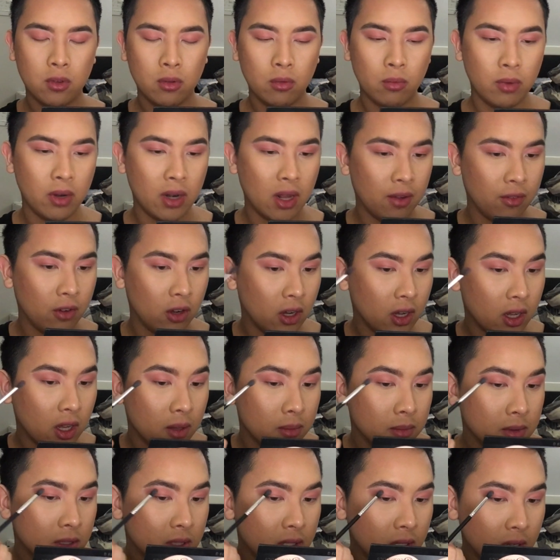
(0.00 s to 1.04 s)
whenever it
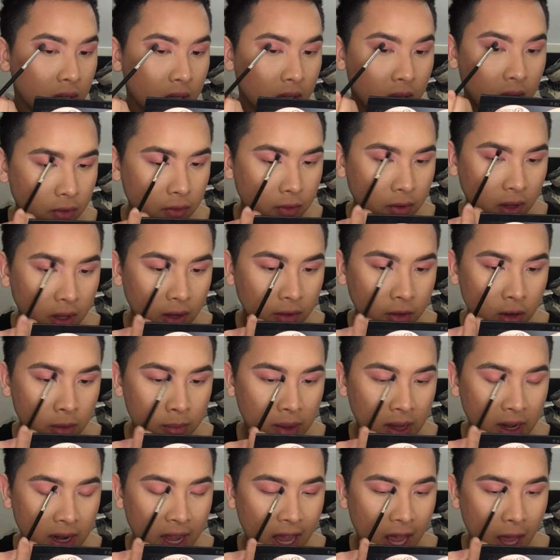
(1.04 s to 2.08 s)
comes to falling for
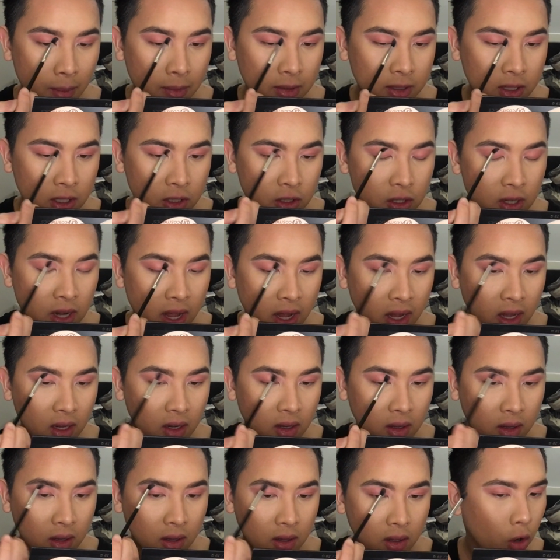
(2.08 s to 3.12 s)
bad habits because you're not
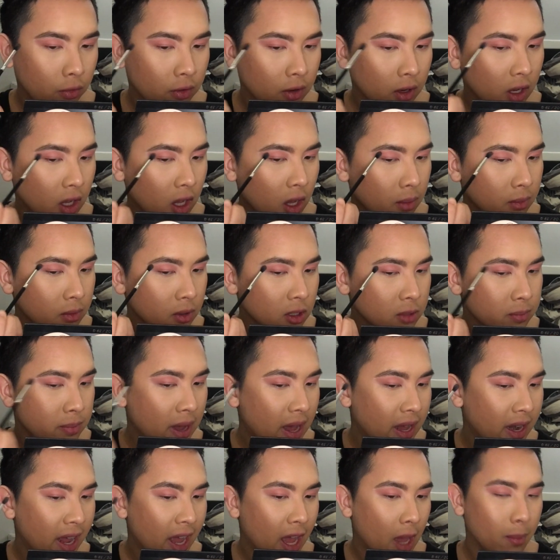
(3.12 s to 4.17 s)
gonna overcome those
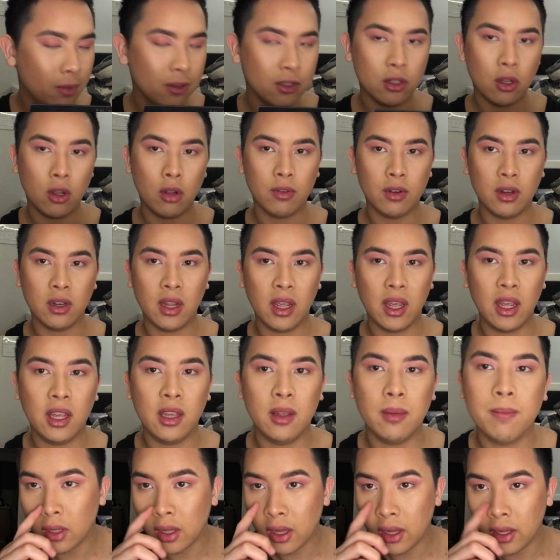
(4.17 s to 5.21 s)
bad habits overnight.
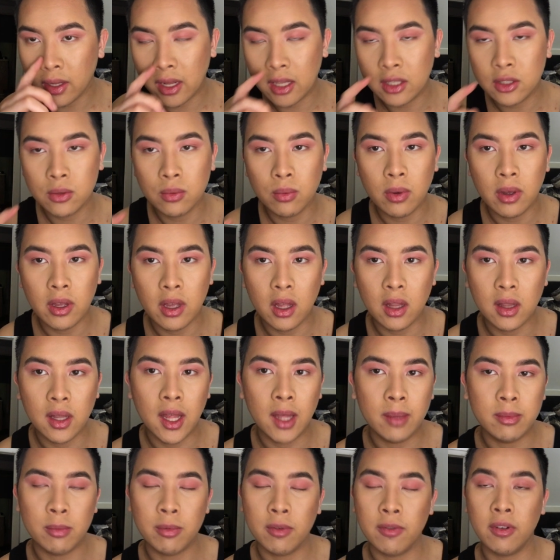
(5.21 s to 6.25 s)
And that's what a lot
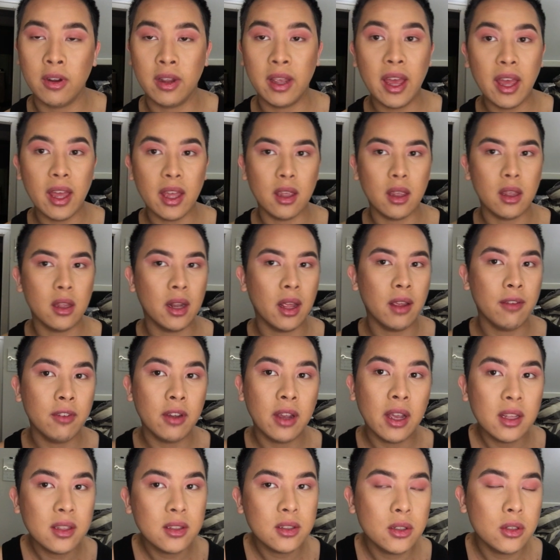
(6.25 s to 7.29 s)
of people forget. And I
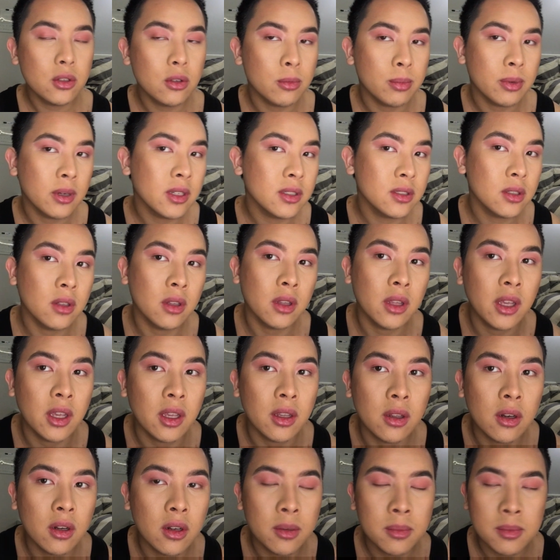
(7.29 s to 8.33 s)
forget too, personally.
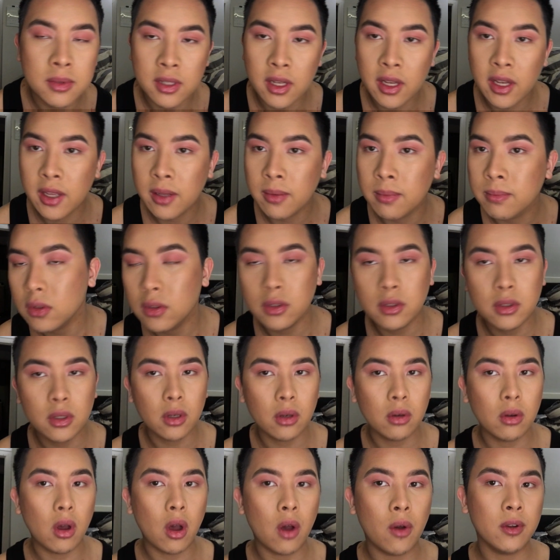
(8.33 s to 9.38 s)
You know what I'm saying?
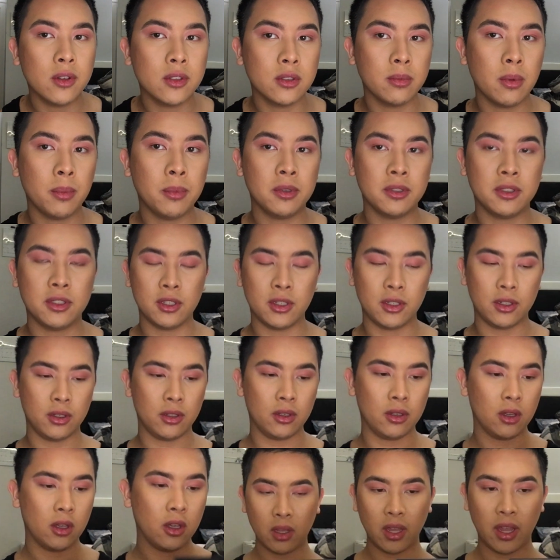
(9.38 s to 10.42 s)
So always remember to
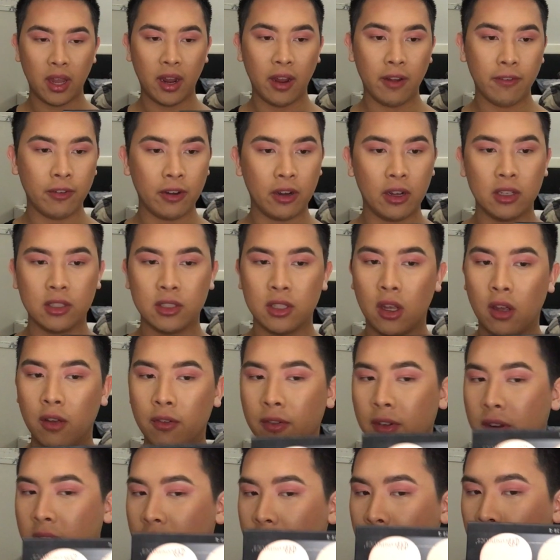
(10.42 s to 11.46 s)
care for yourself.
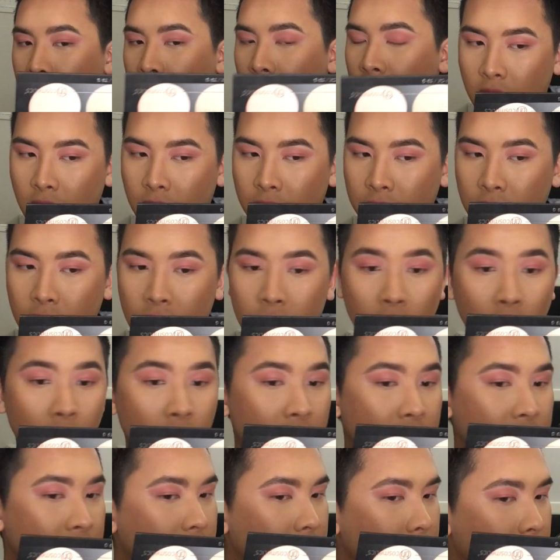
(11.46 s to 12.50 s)
And if you
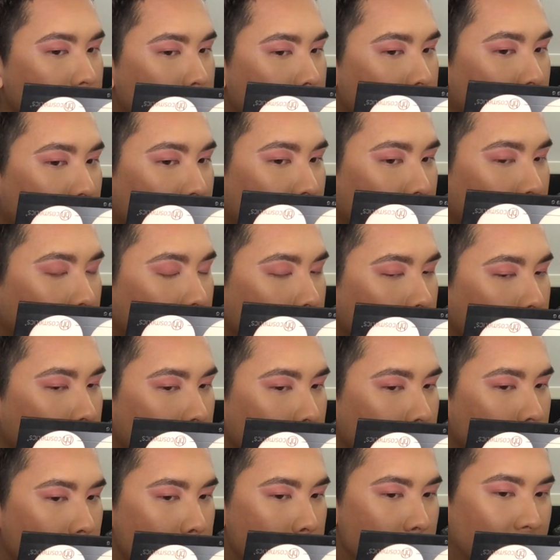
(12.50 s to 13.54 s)
notice that
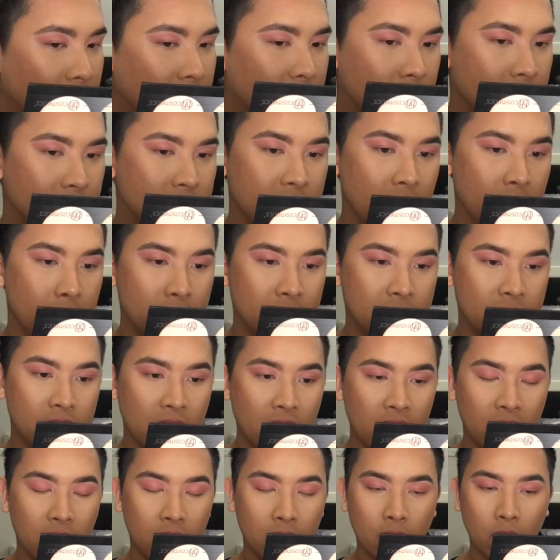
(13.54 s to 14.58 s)
you make the same
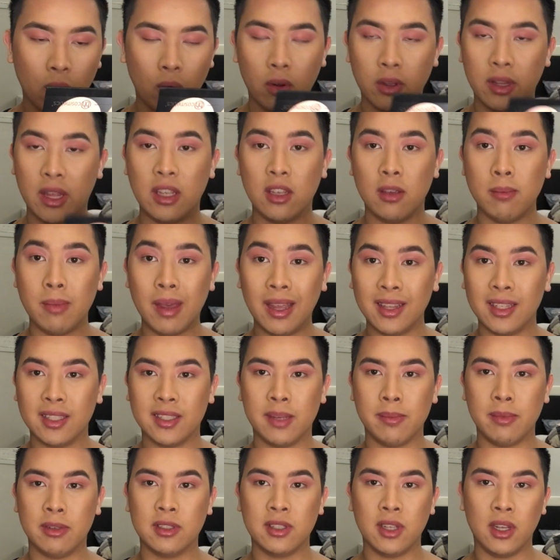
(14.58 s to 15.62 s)
mistake or that you made the same
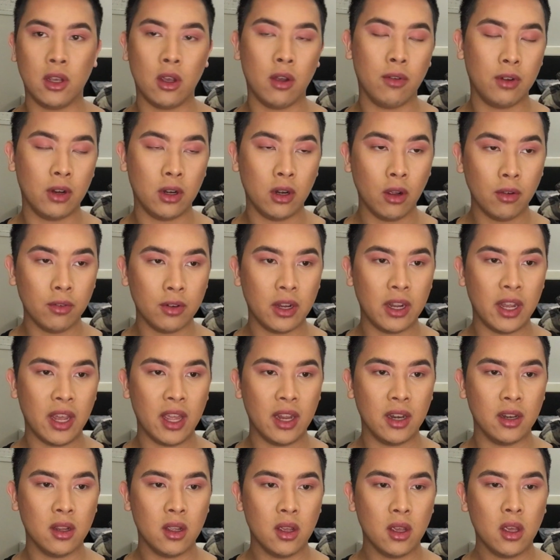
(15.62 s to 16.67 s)
mistake over and over again,